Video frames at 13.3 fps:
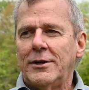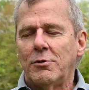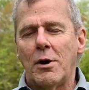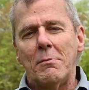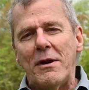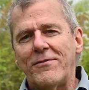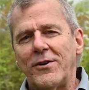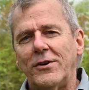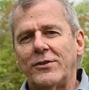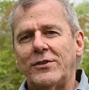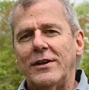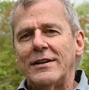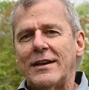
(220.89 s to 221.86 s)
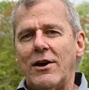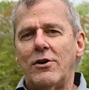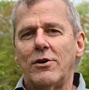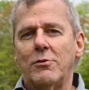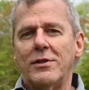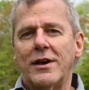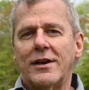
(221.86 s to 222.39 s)
Well, my first
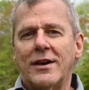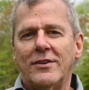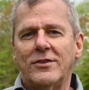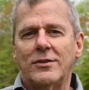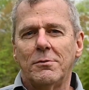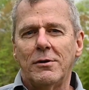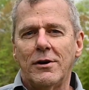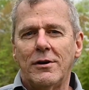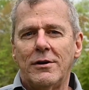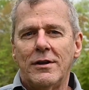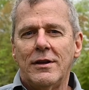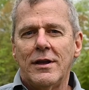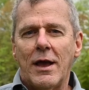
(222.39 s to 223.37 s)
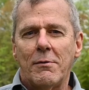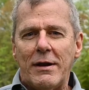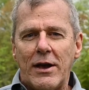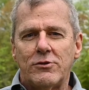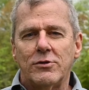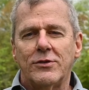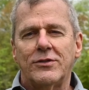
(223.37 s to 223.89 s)
encounter with a customer, I went
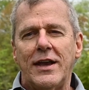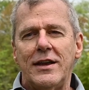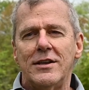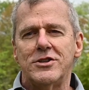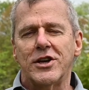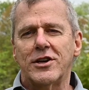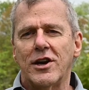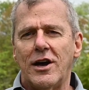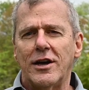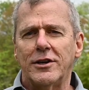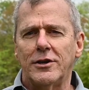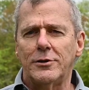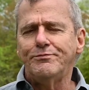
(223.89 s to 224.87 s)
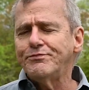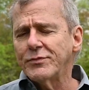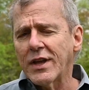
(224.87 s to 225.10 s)
out to a site in Chicago.